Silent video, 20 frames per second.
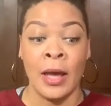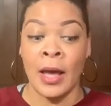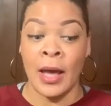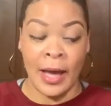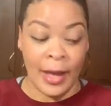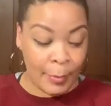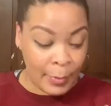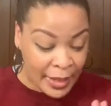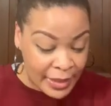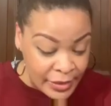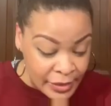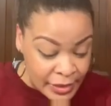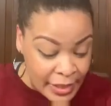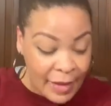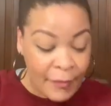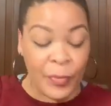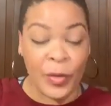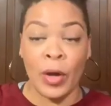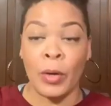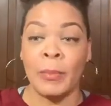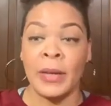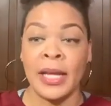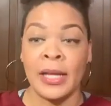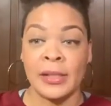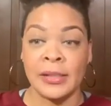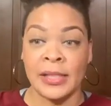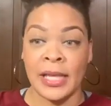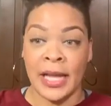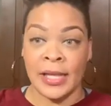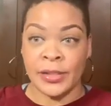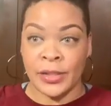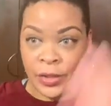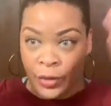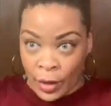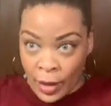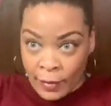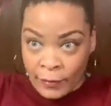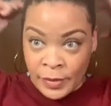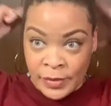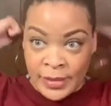I might just have to go make a satin
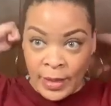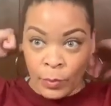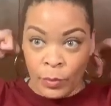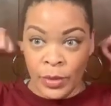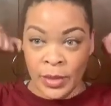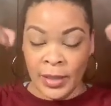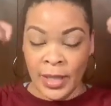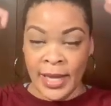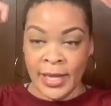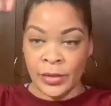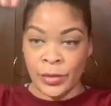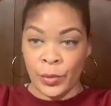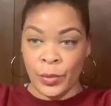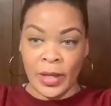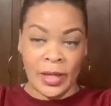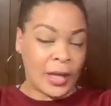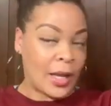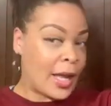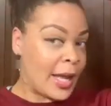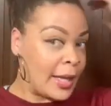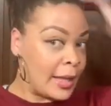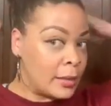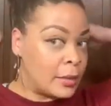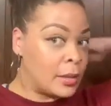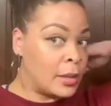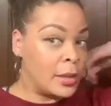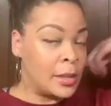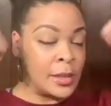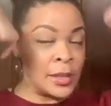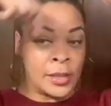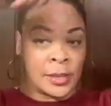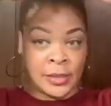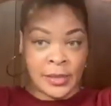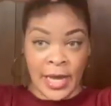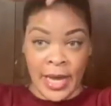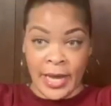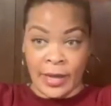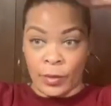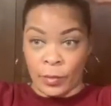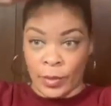scarf because I would like to at night
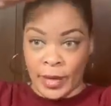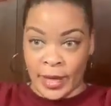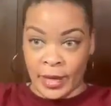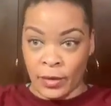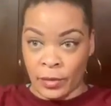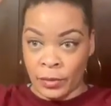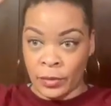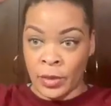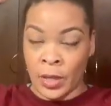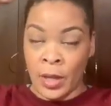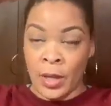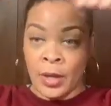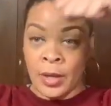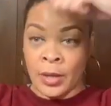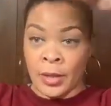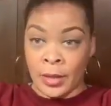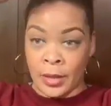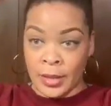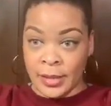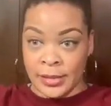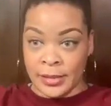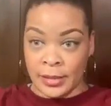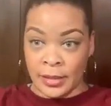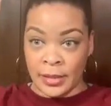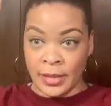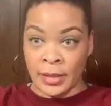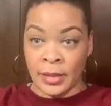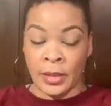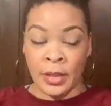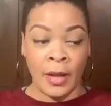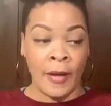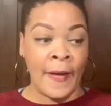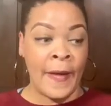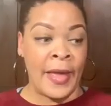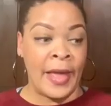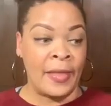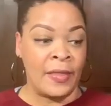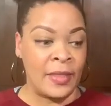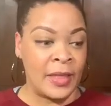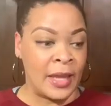tie it around thusly
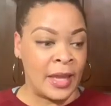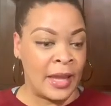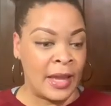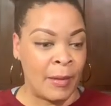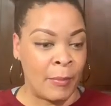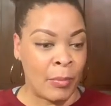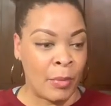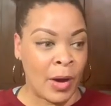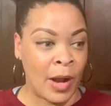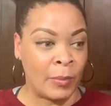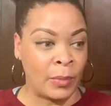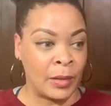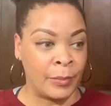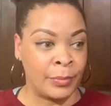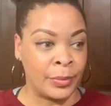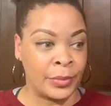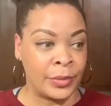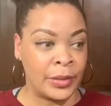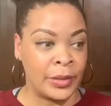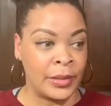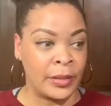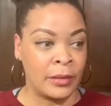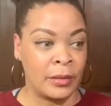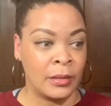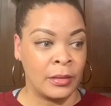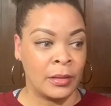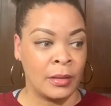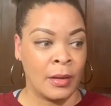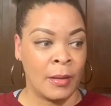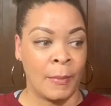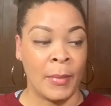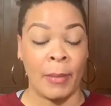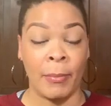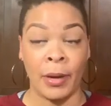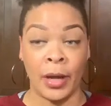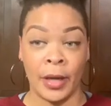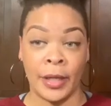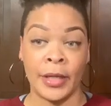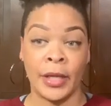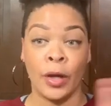and then probably put my
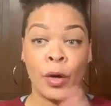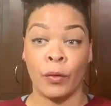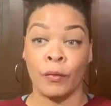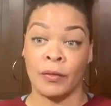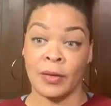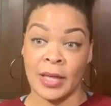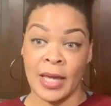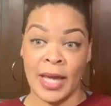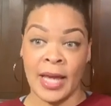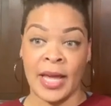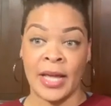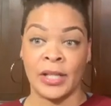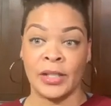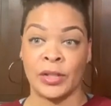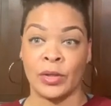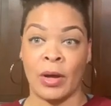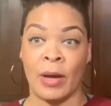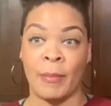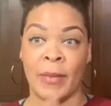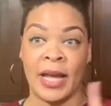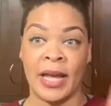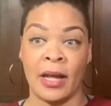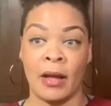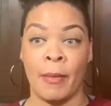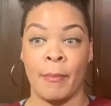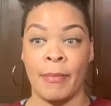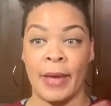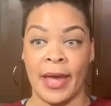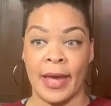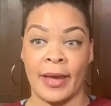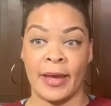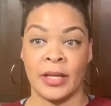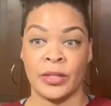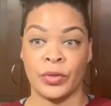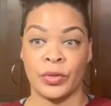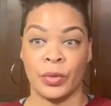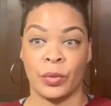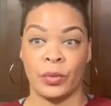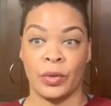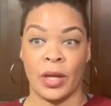bonnet over that. So I might come back and
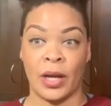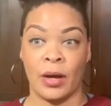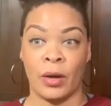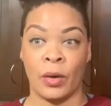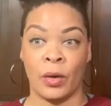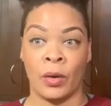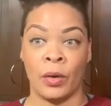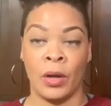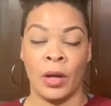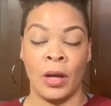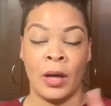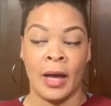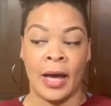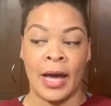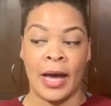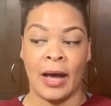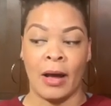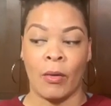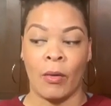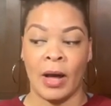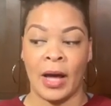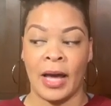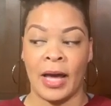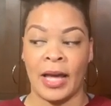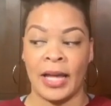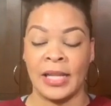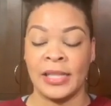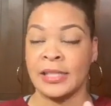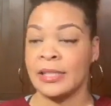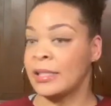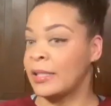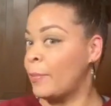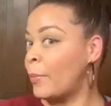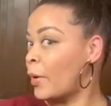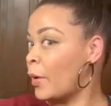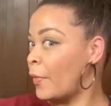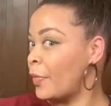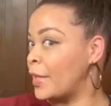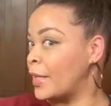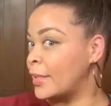show y'all how I sleep
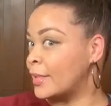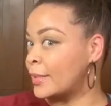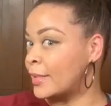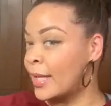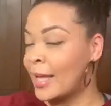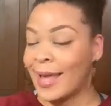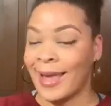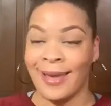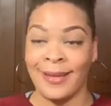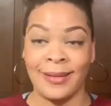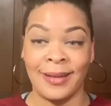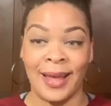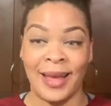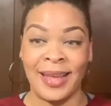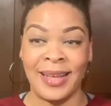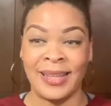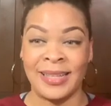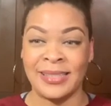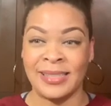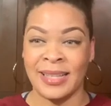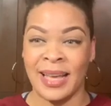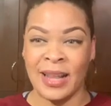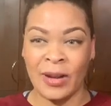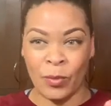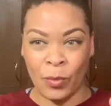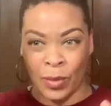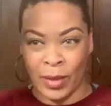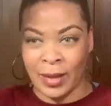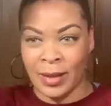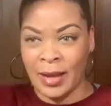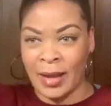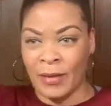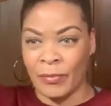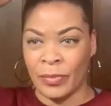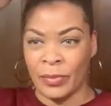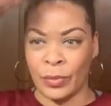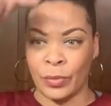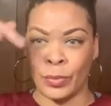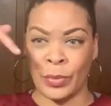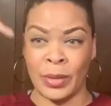on this at night because I don't want to have
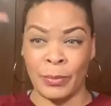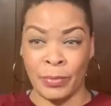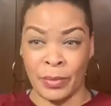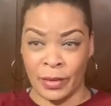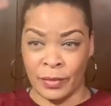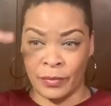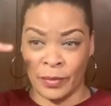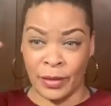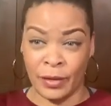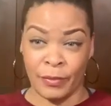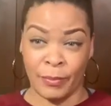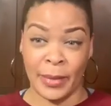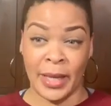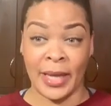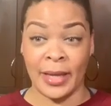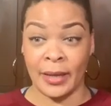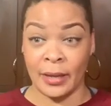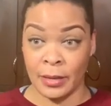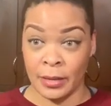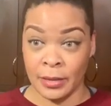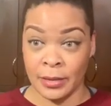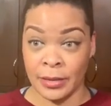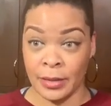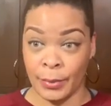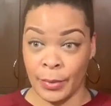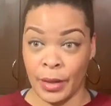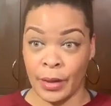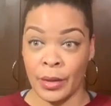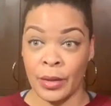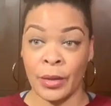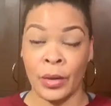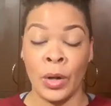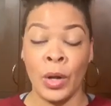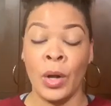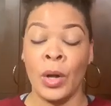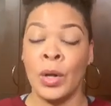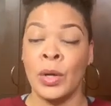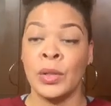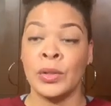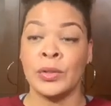to re-puff cuff my hair tomorrow.
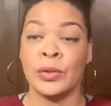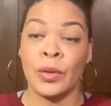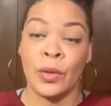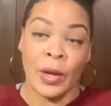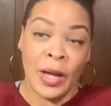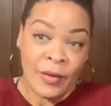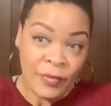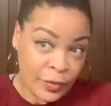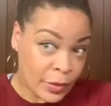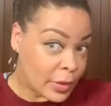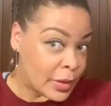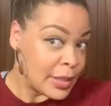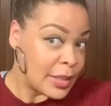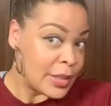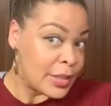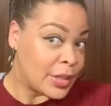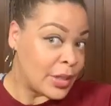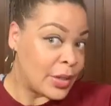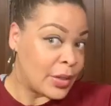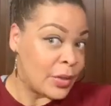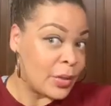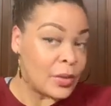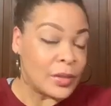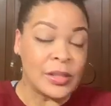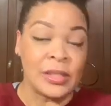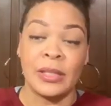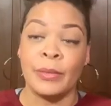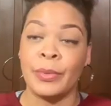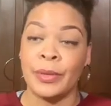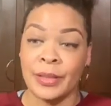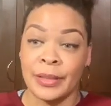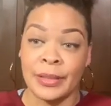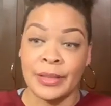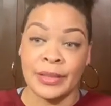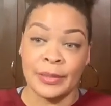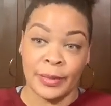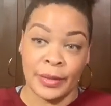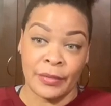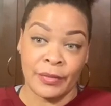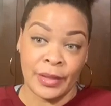So I fully intend on sleeping in this
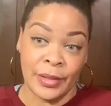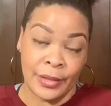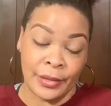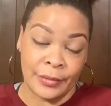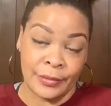puff cuff.